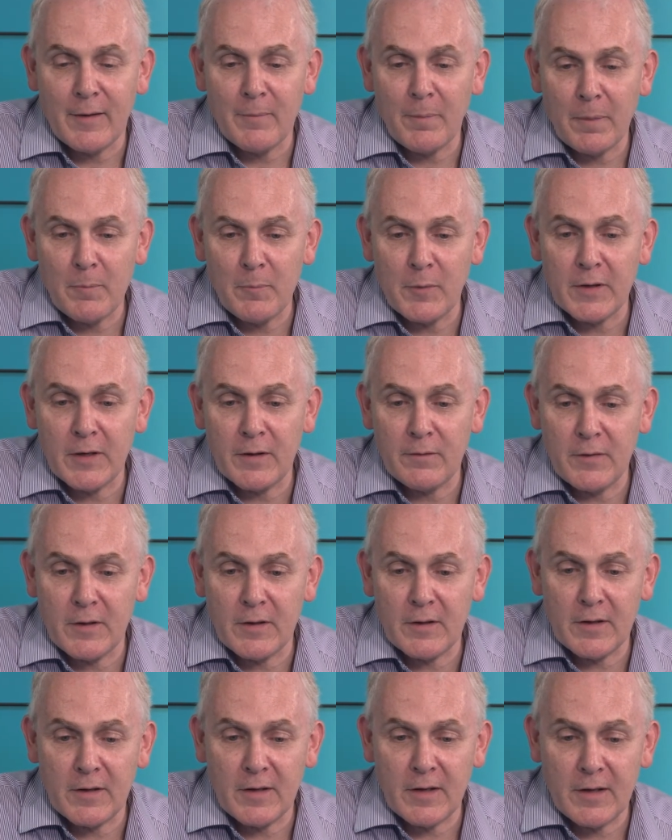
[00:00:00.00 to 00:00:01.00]
But if
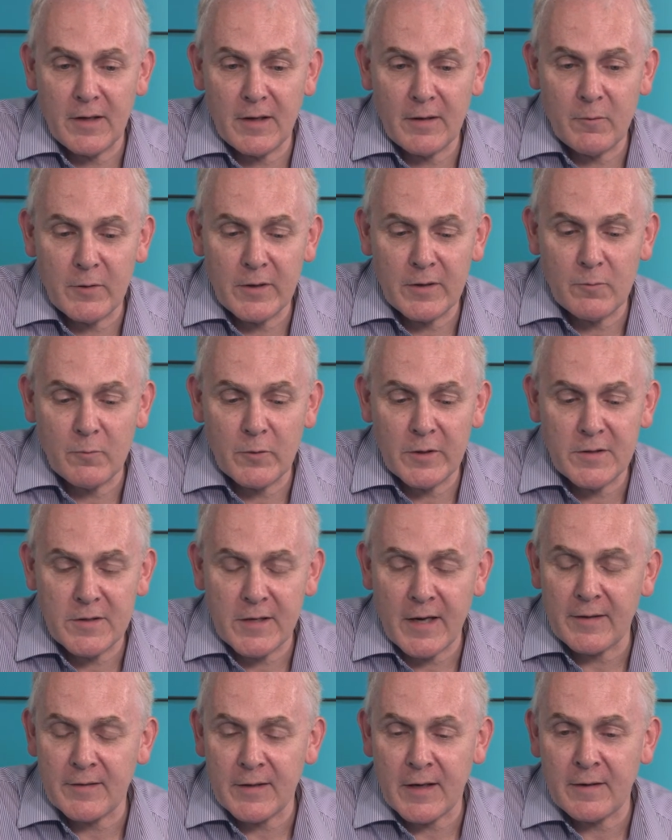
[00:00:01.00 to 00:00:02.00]
we
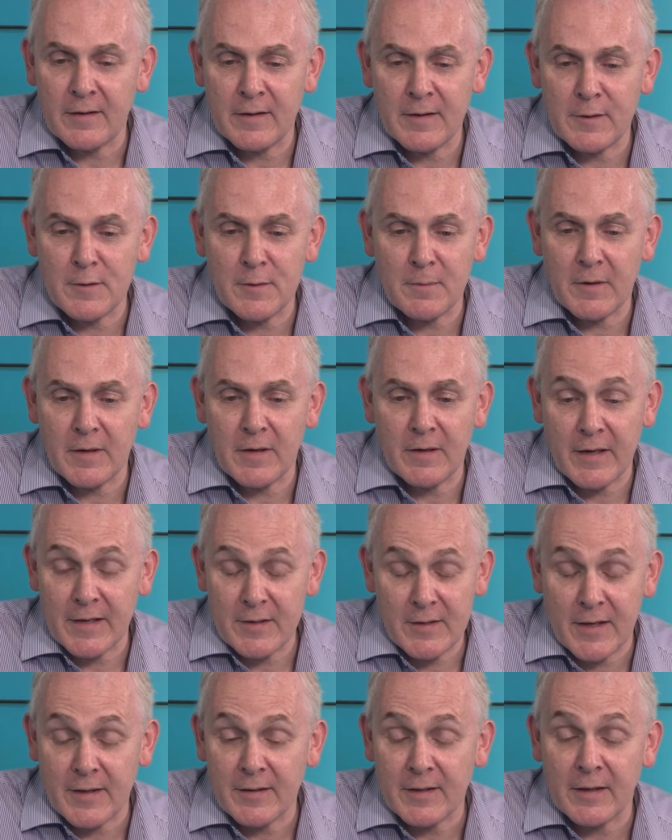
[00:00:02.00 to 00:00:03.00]
sat down and
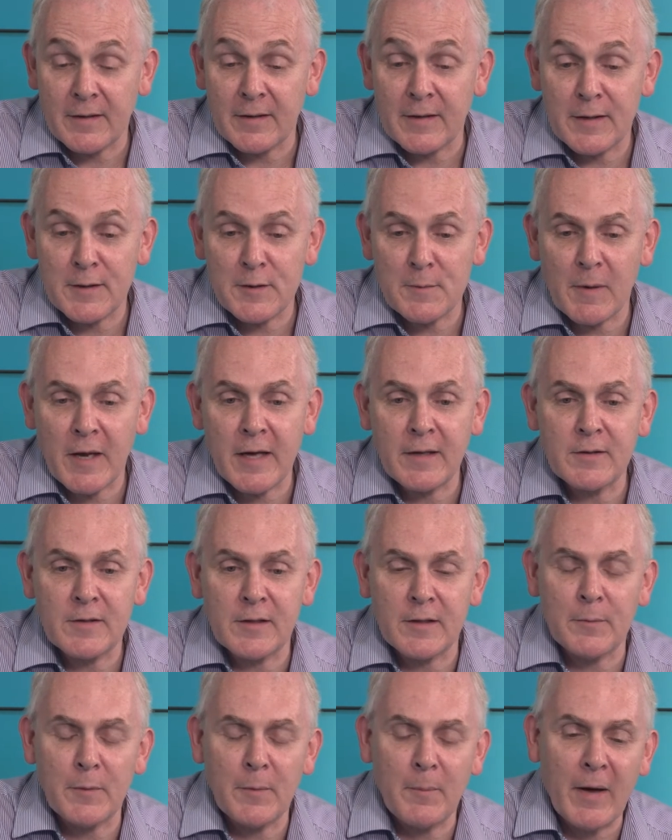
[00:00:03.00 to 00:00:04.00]
I sat down and explained
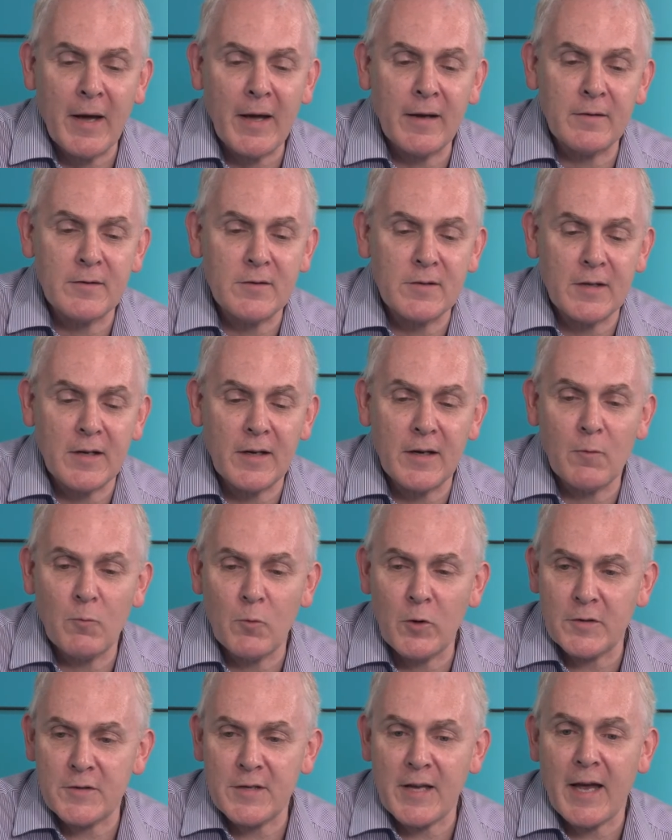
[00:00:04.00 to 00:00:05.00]
to them about
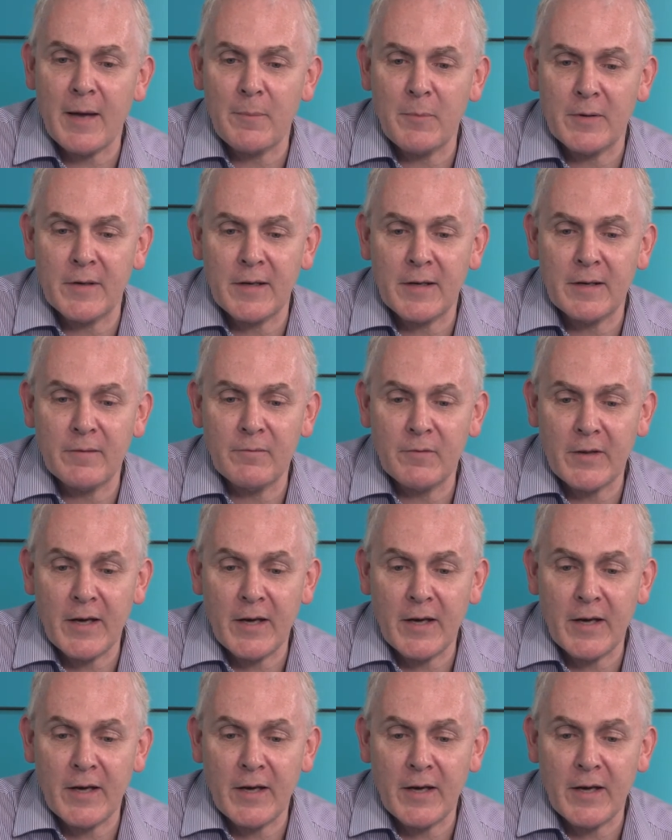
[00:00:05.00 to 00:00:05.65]
what's happening.